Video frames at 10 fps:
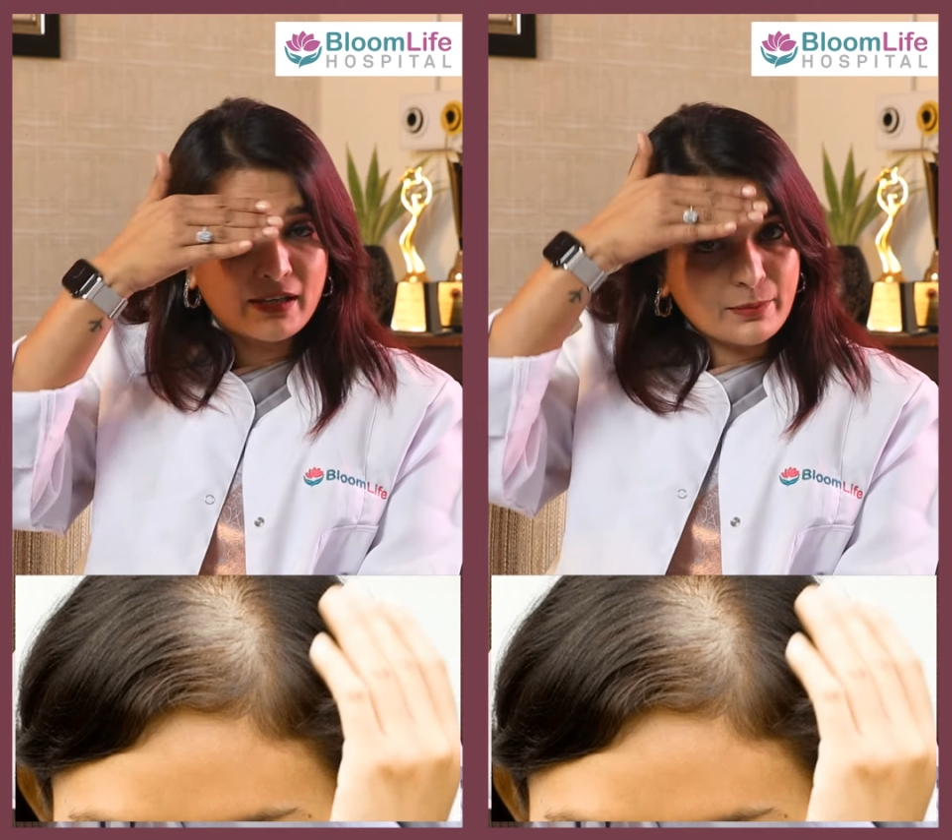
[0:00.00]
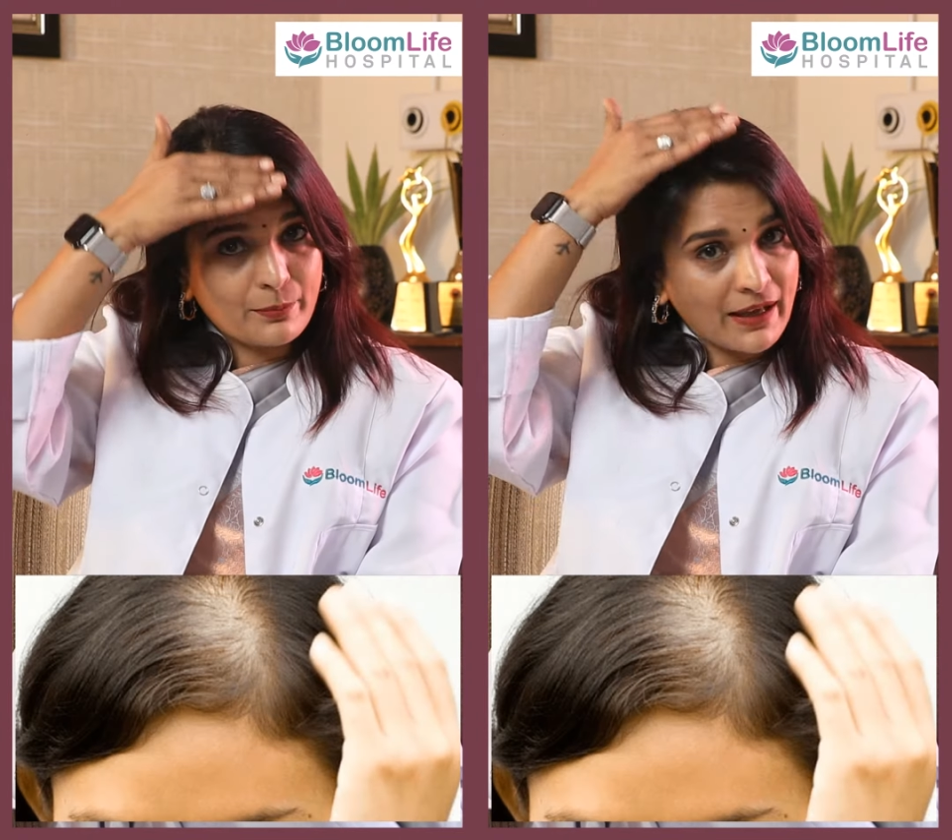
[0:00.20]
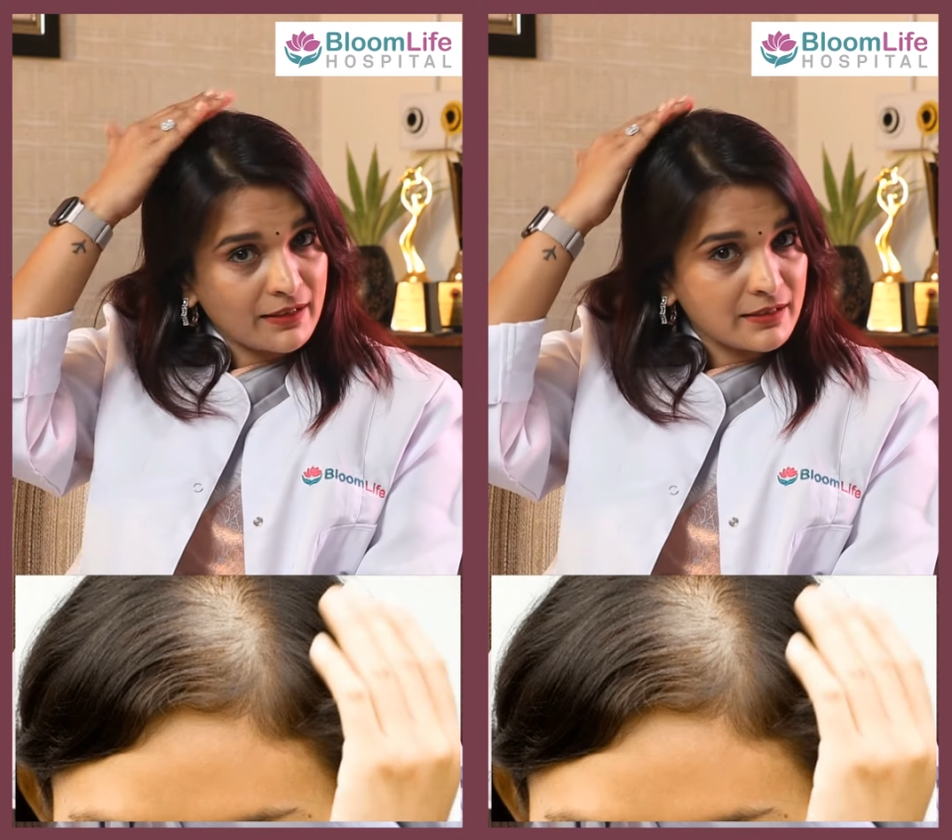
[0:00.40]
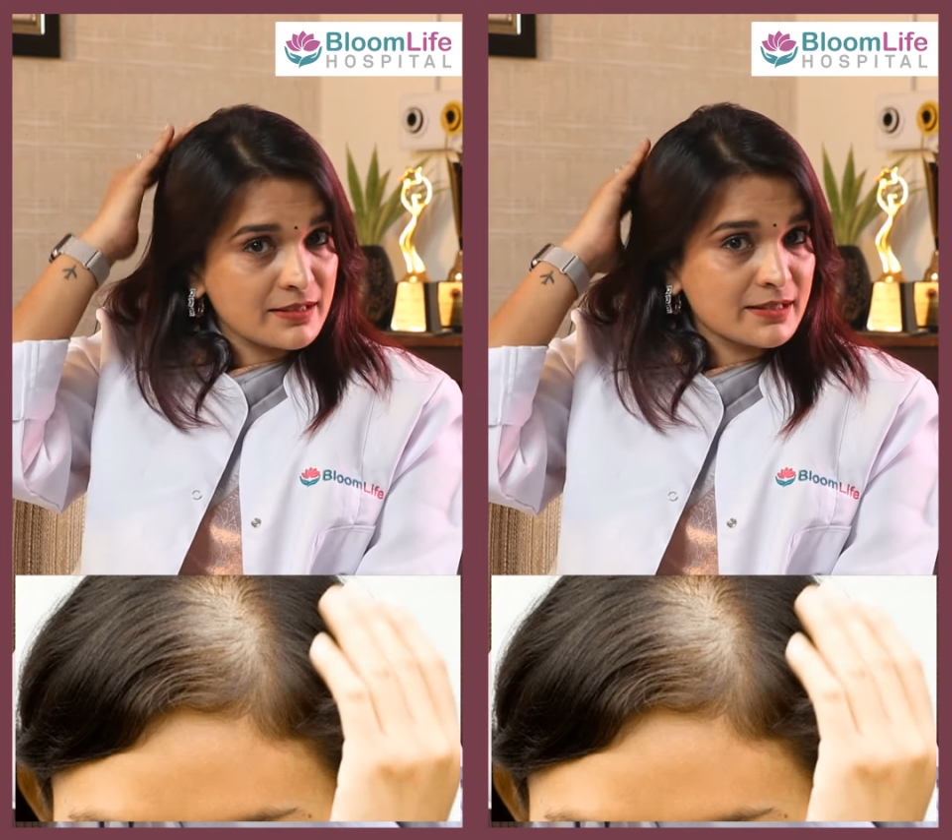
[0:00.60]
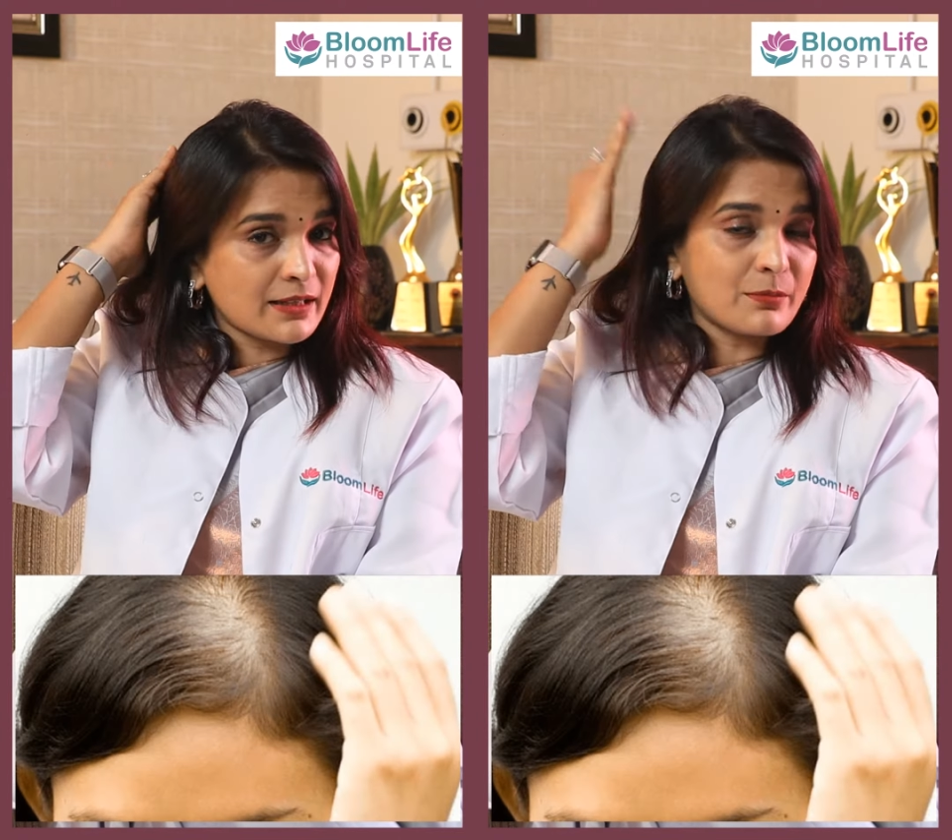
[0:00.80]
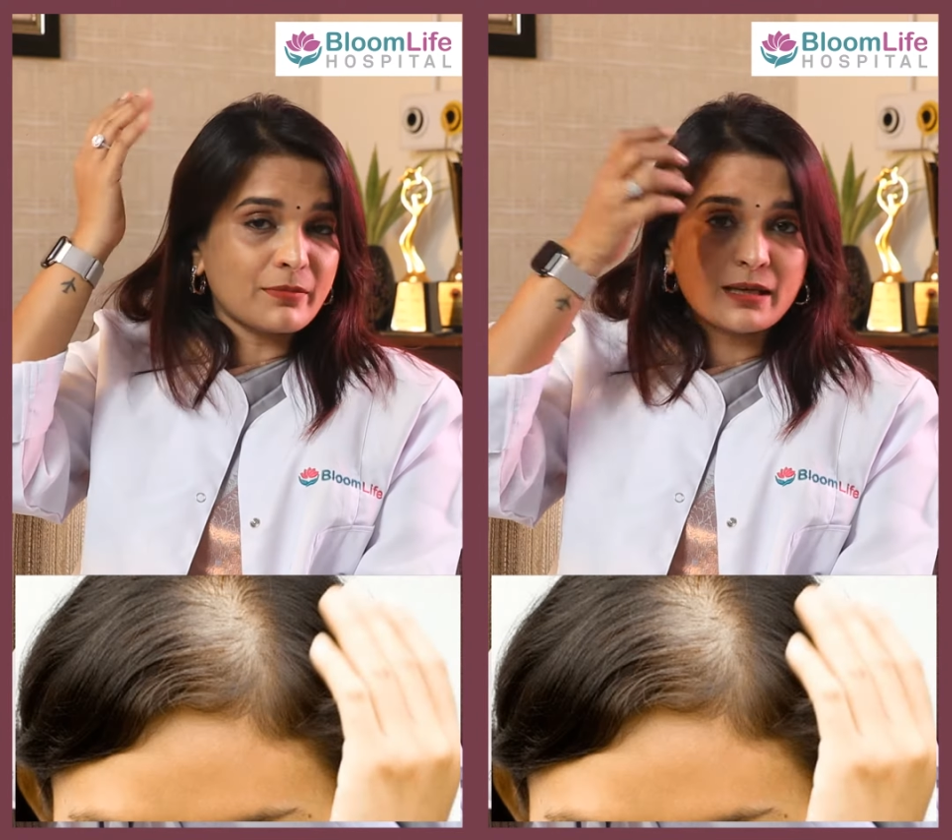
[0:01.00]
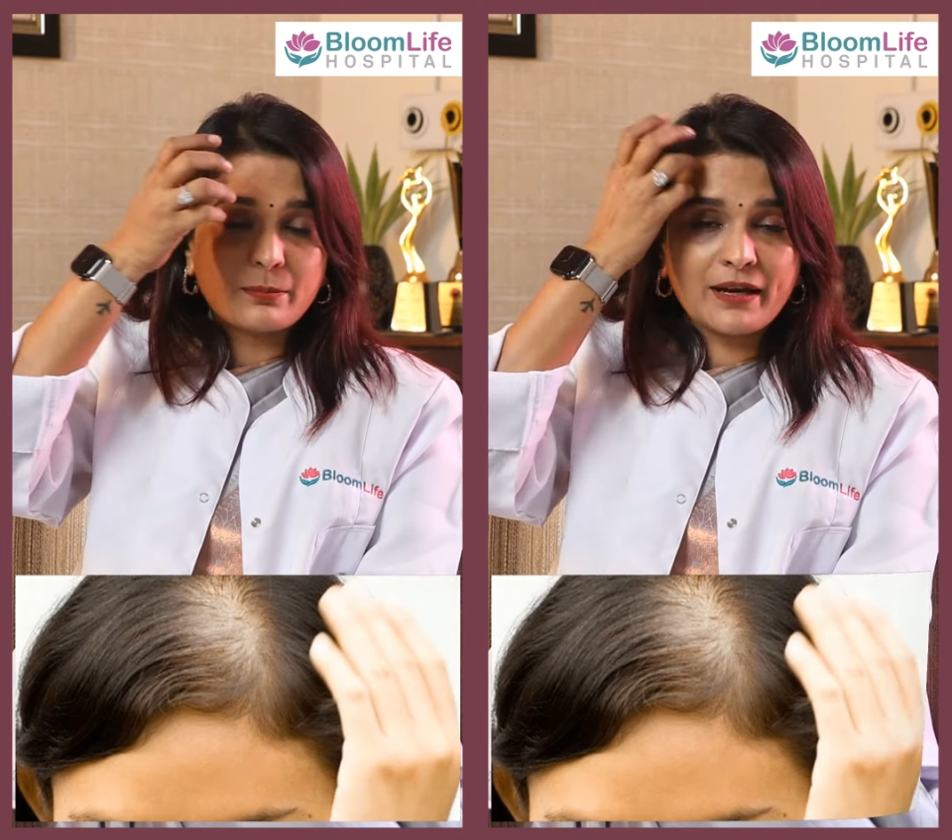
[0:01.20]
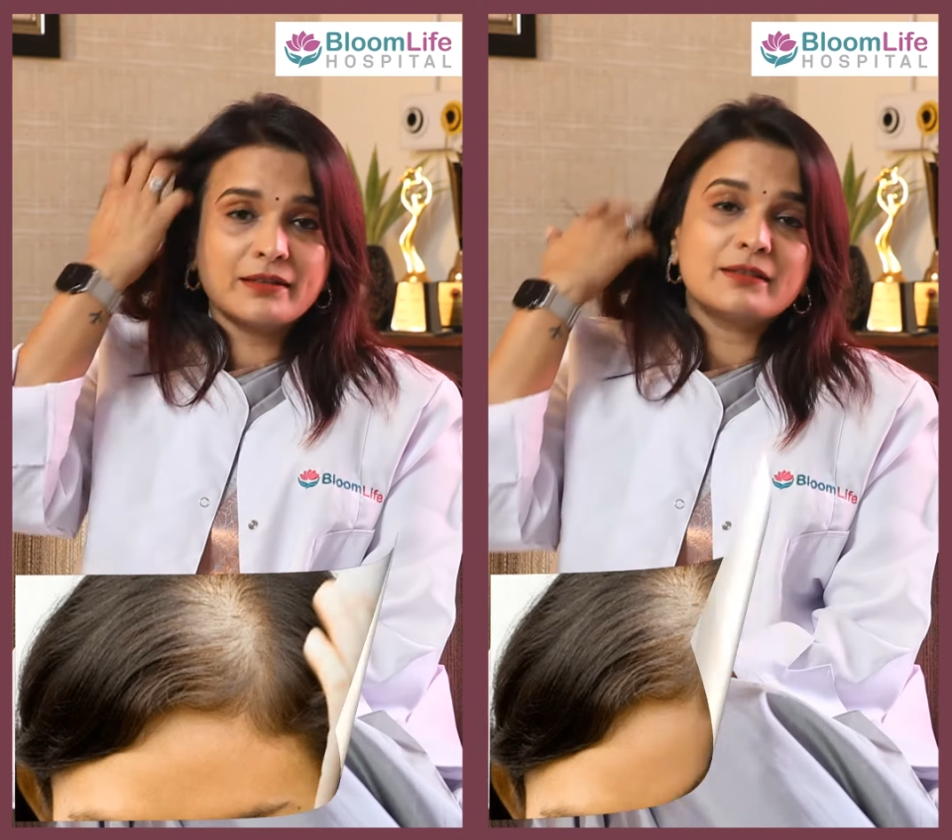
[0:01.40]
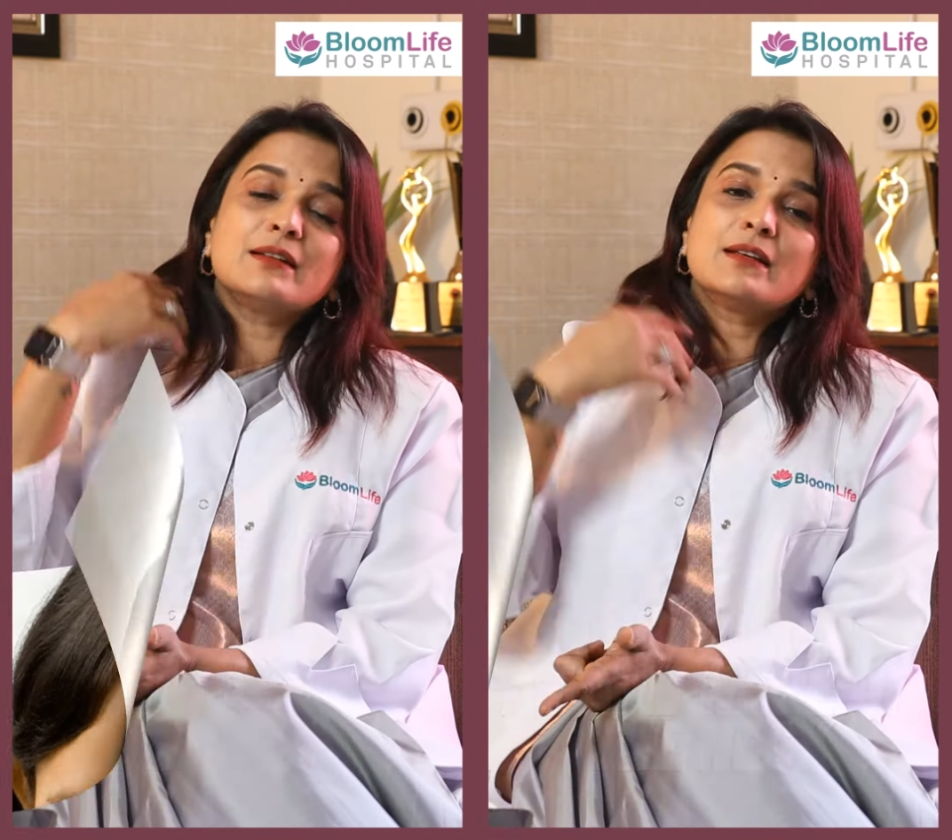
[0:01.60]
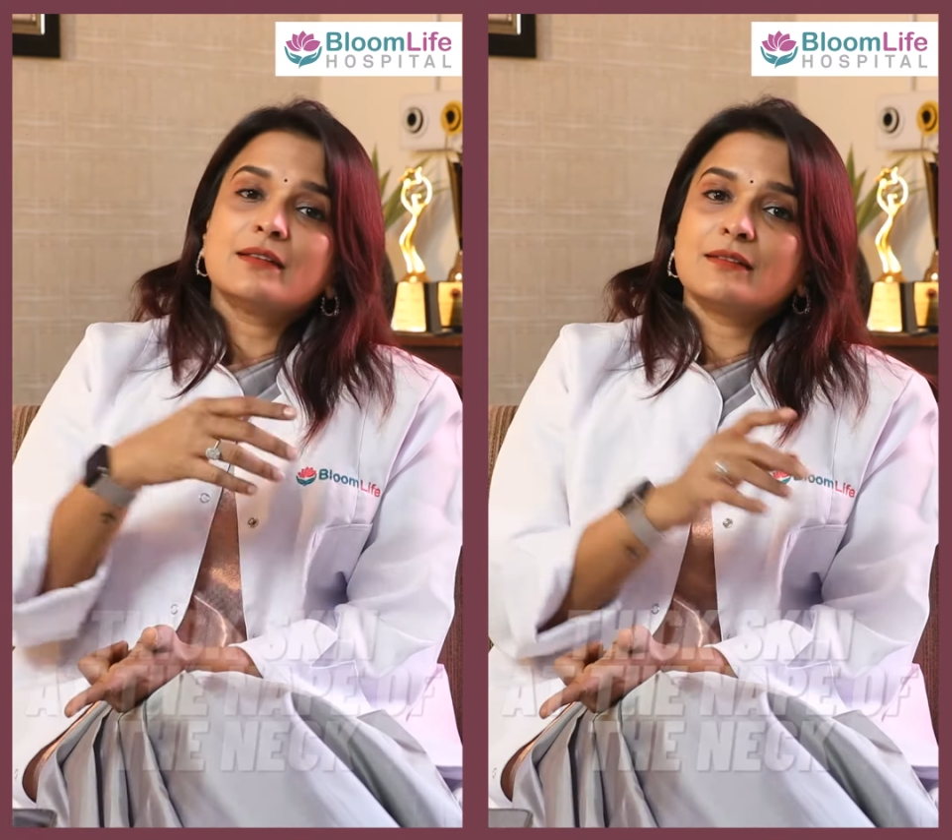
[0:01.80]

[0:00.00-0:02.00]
like baldness, like a male pattern,